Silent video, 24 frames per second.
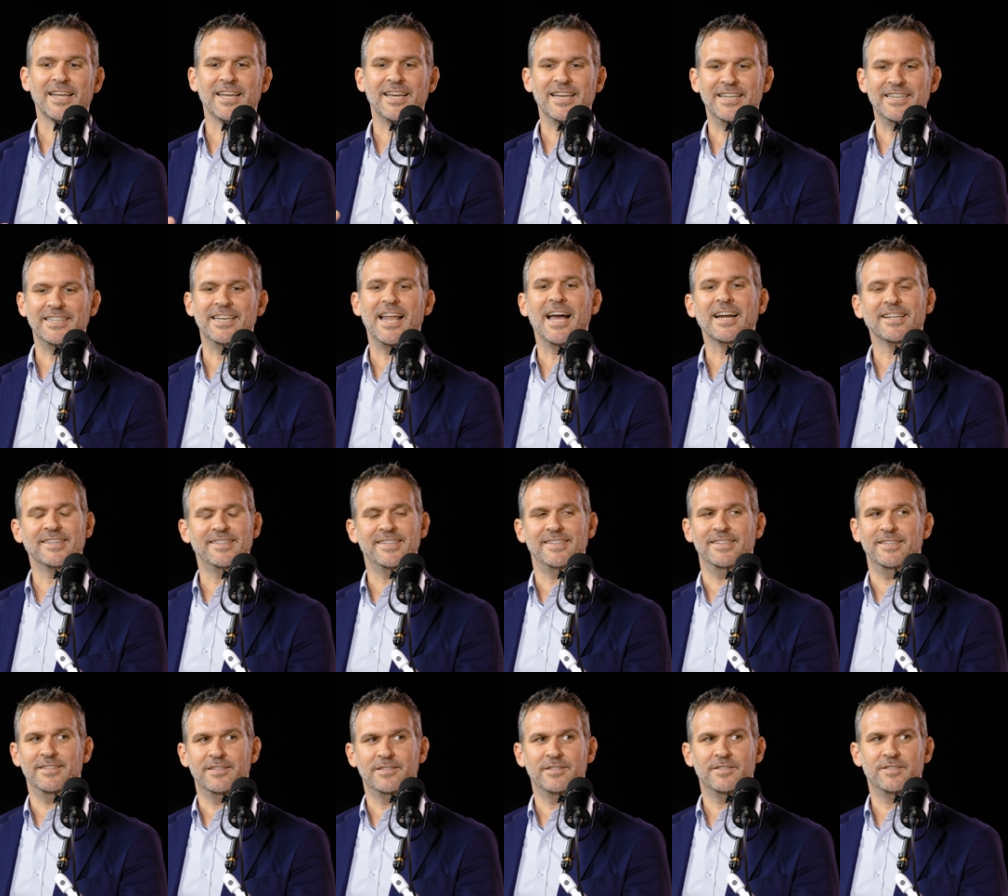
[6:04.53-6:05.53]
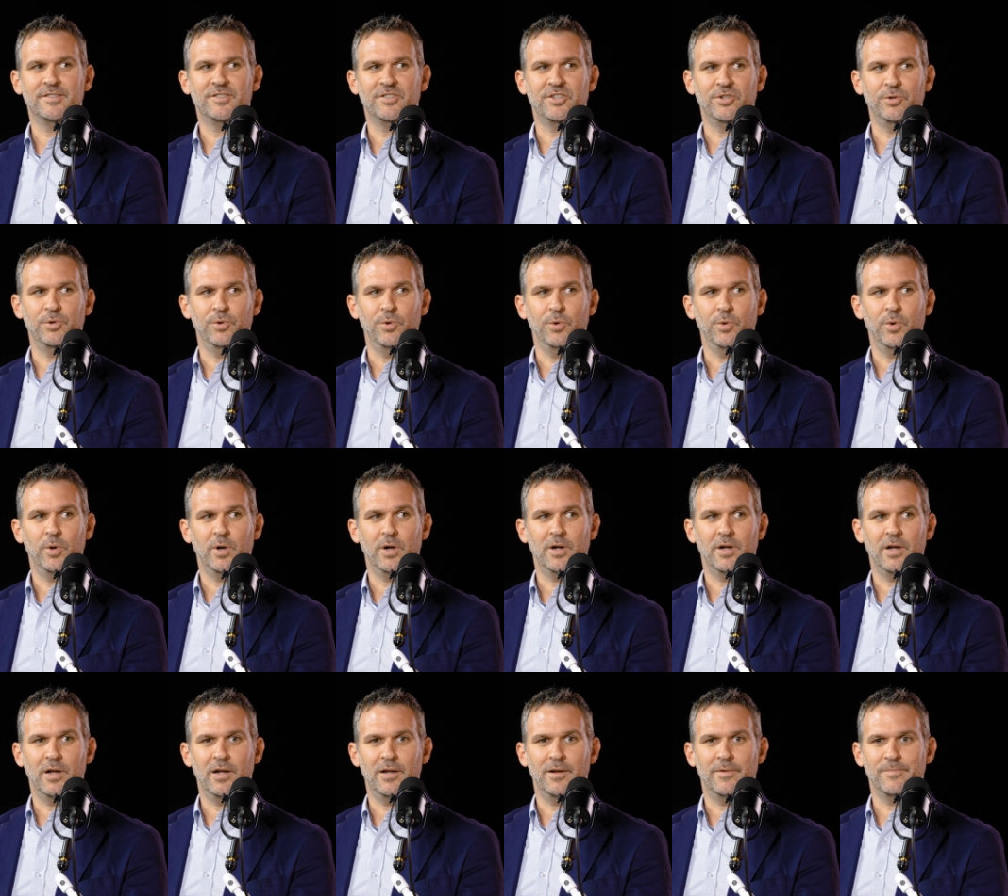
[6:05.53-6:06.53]
connected to
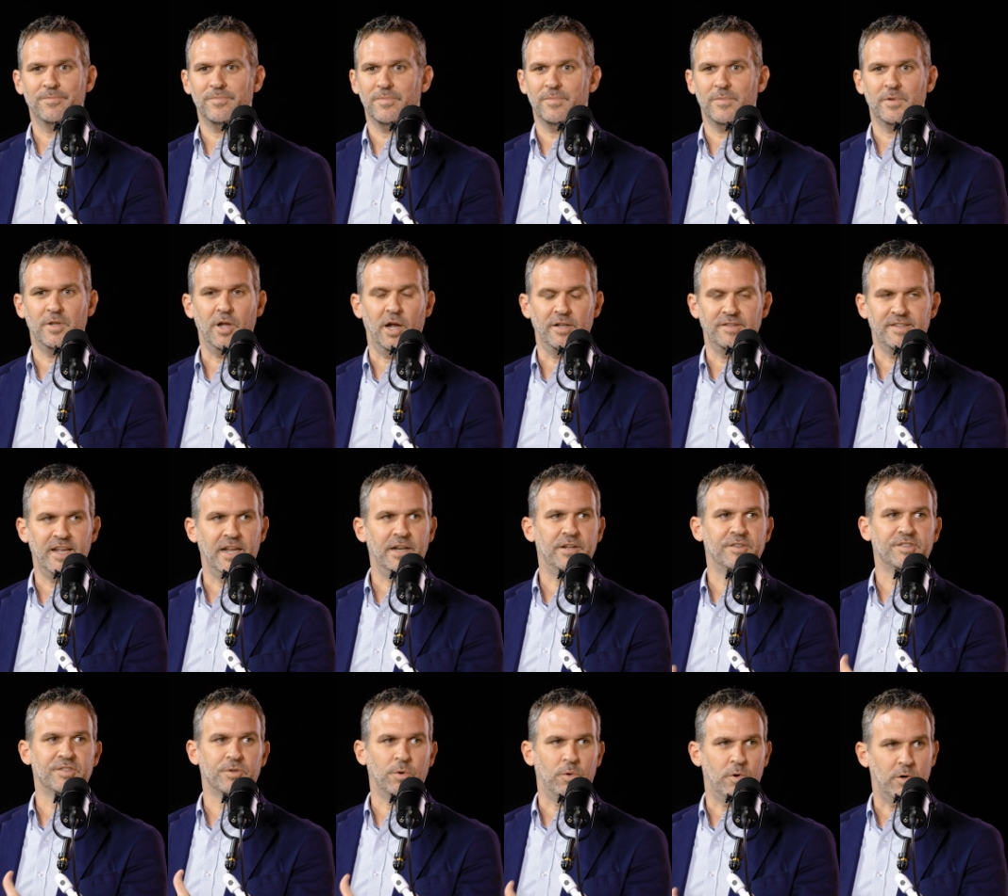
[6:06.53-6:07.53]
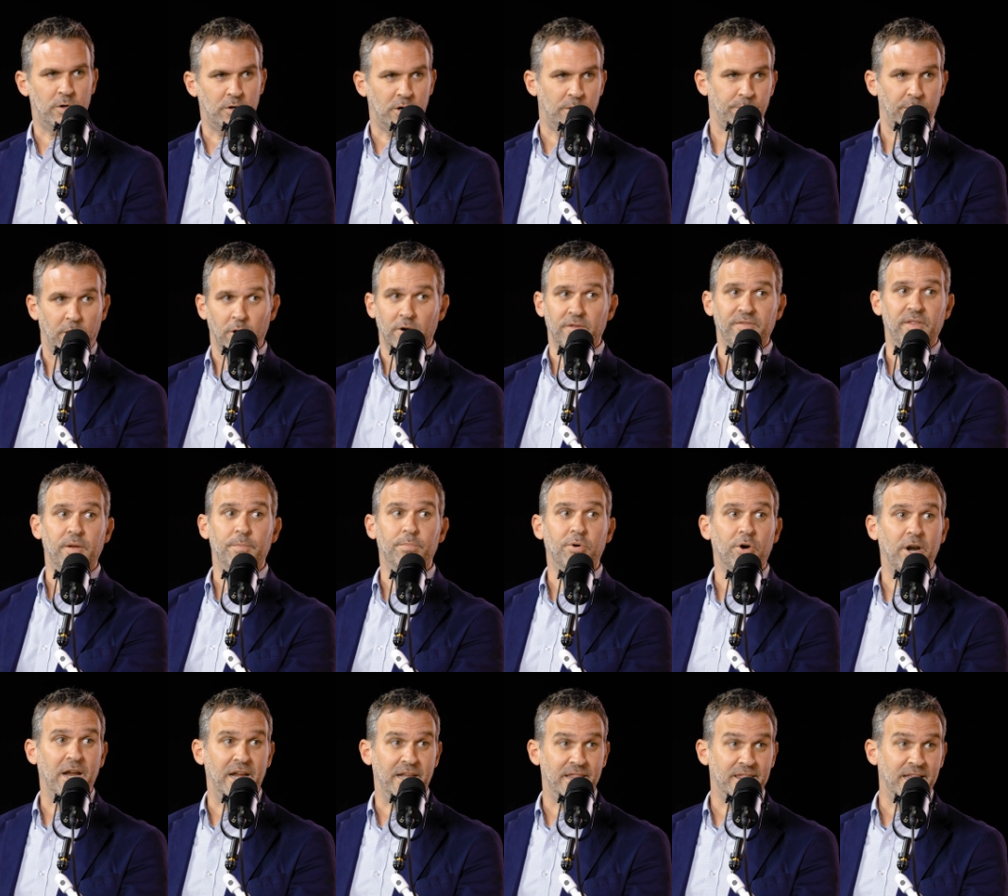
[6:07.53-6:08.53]
a data store or a part of the
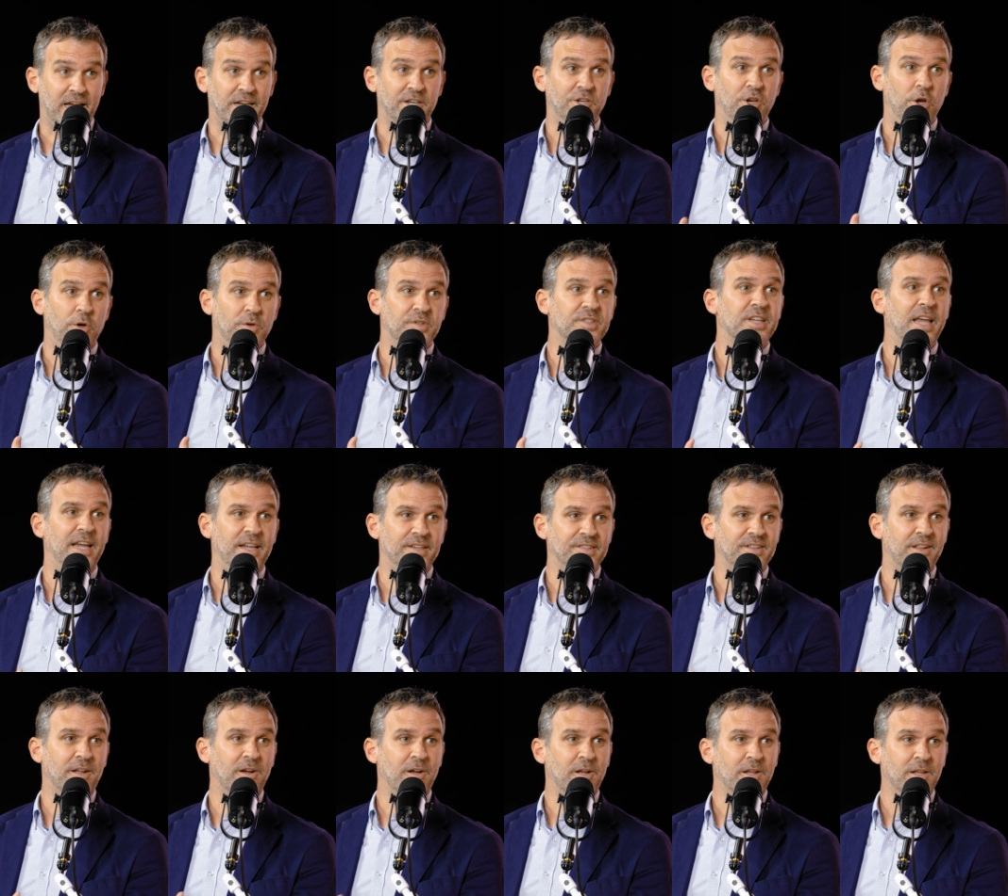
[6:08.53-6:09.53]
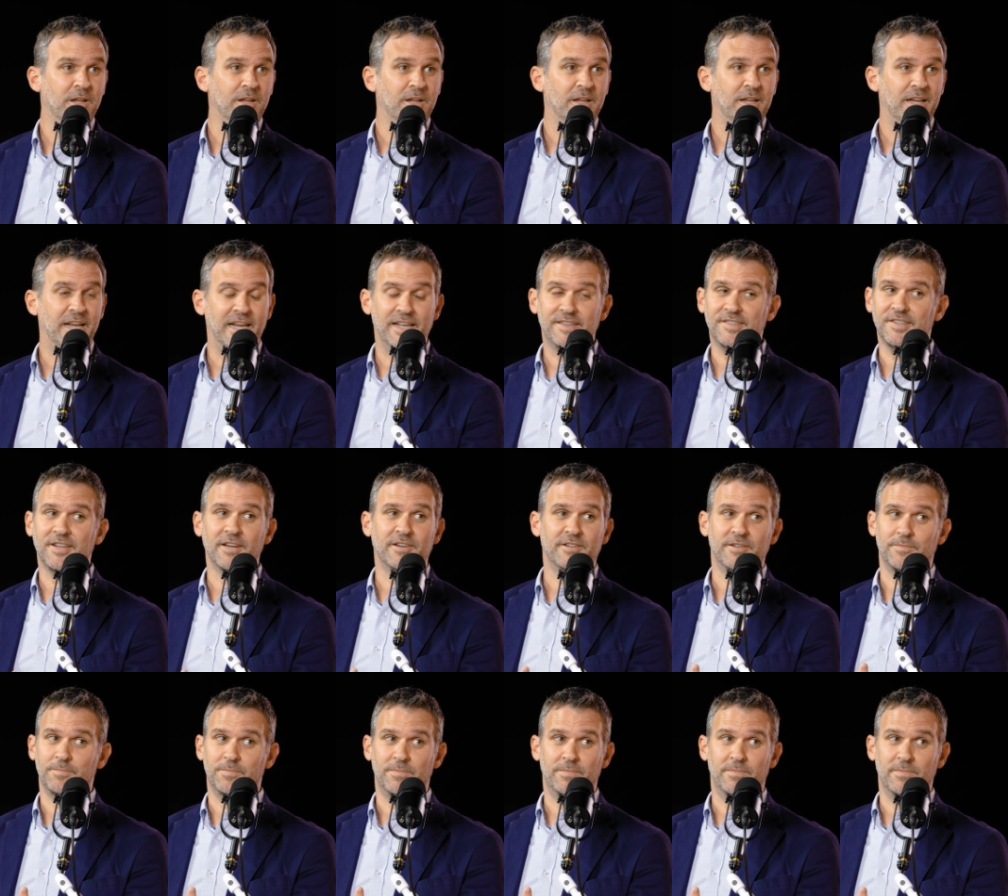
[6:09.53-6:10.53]
brain that knows case law, it's
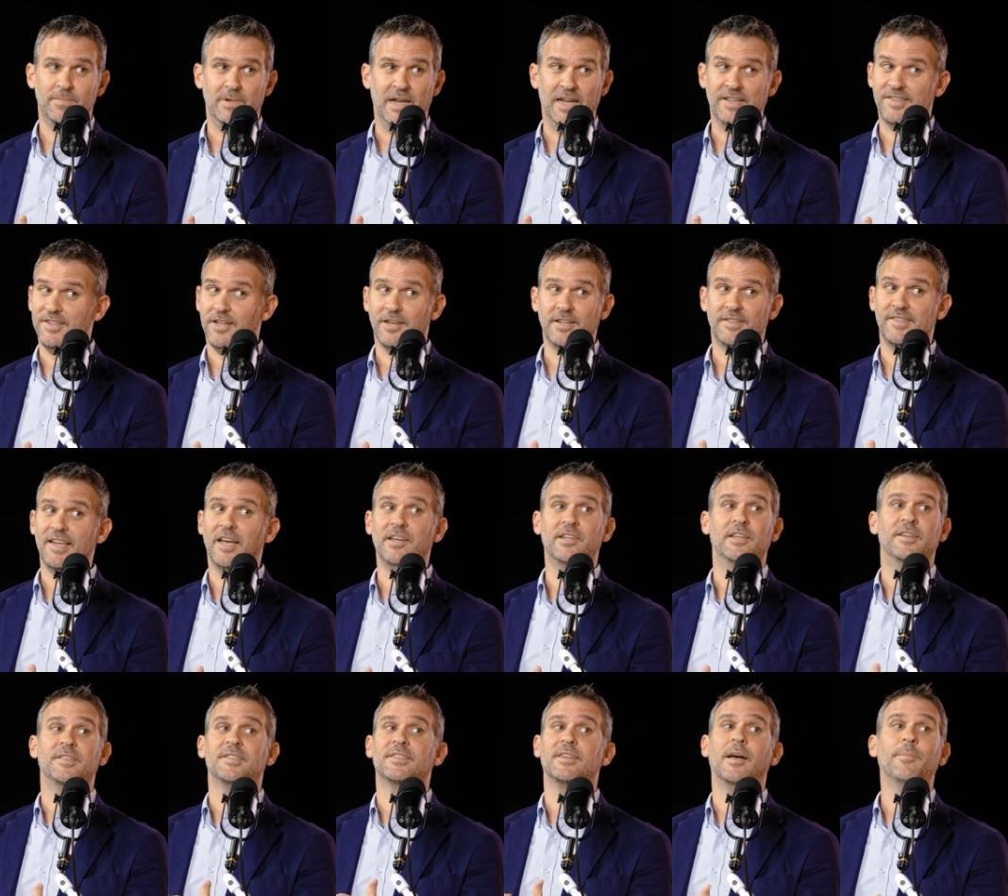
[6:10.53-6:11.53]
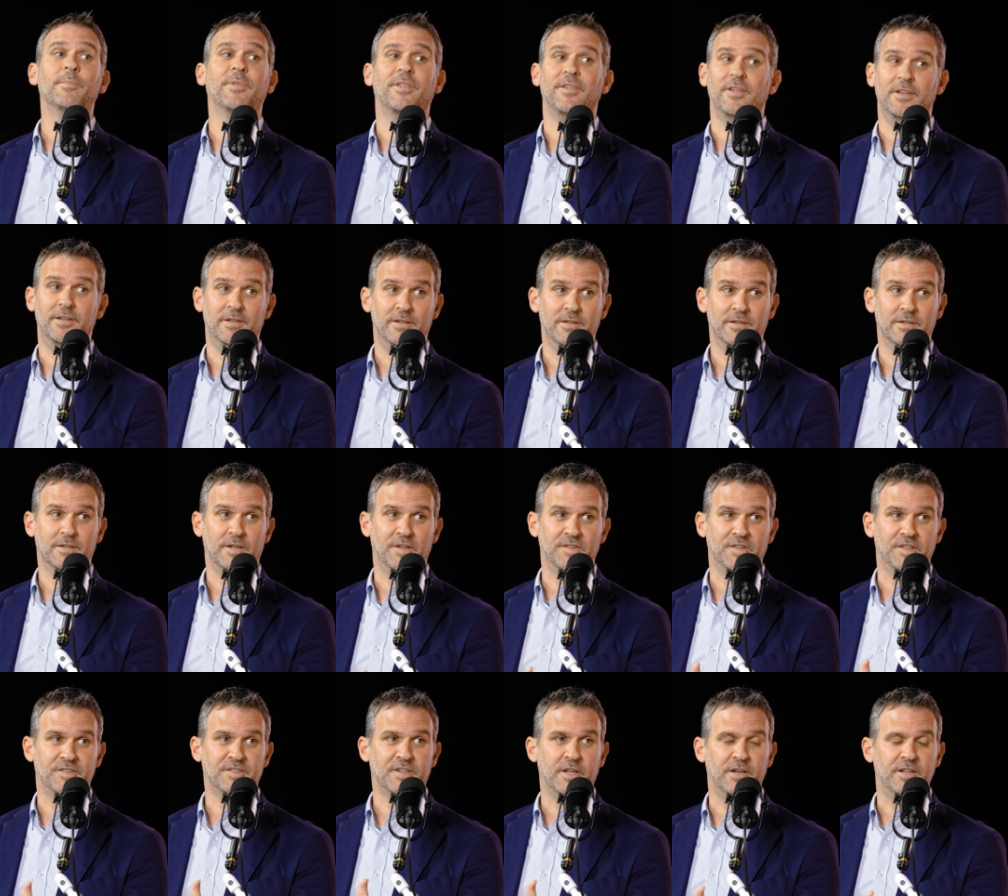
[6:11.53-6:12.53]
gonna tell you something
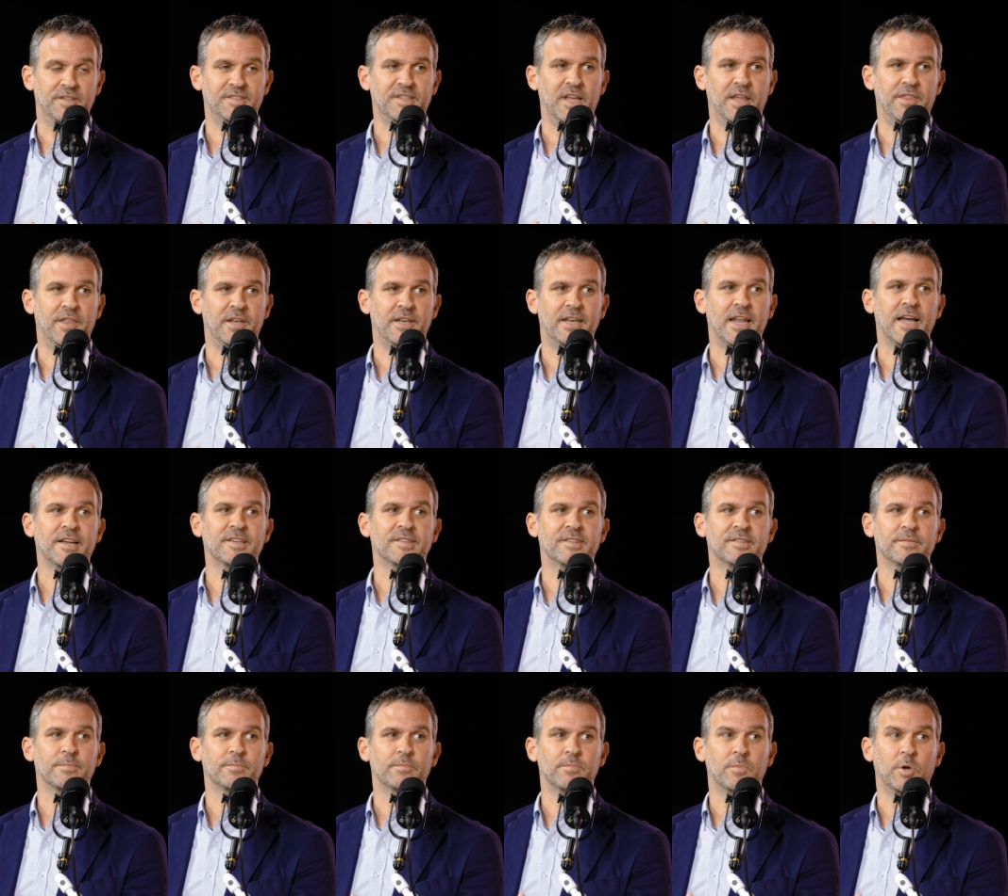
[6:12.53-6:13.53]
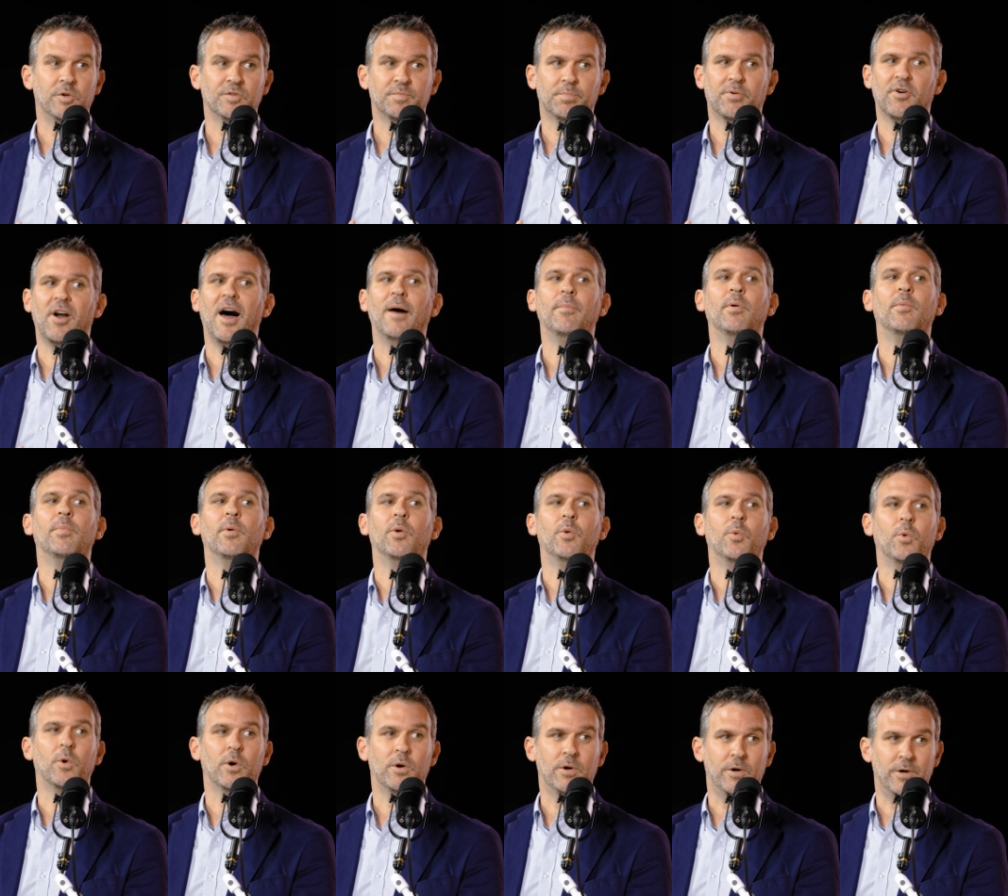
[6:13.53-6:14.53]
because it's gonna say the next most probable
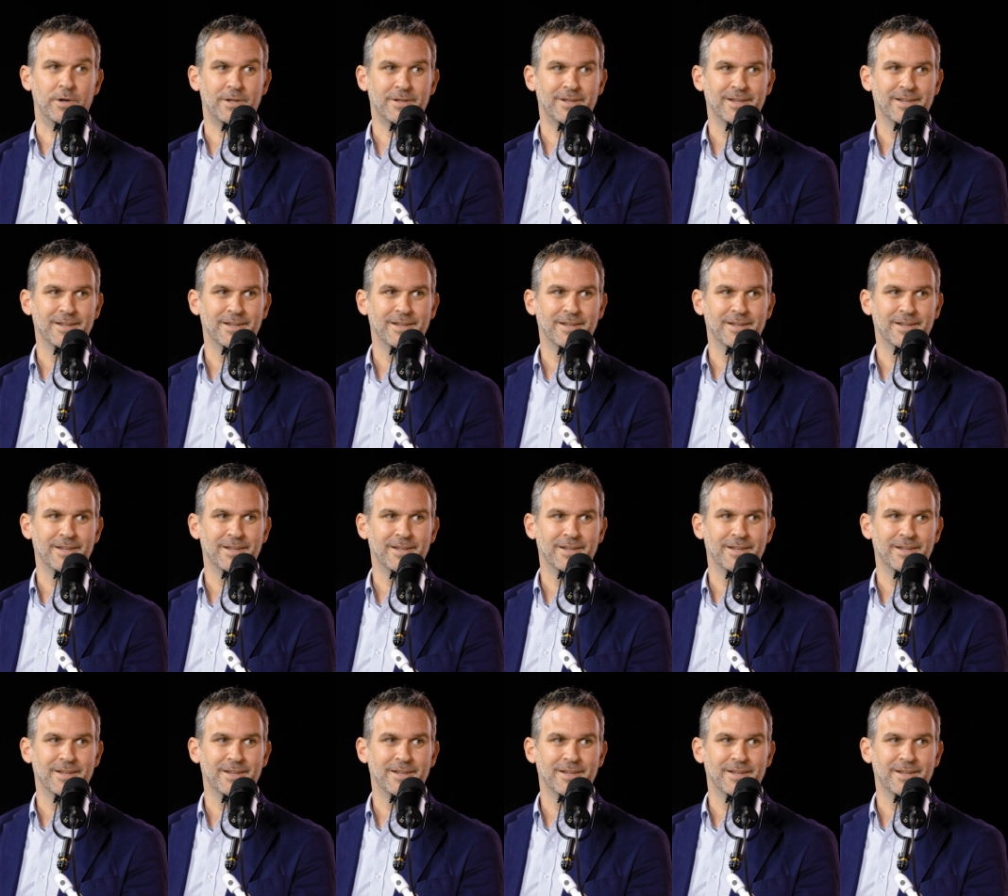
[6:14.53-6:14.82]
word.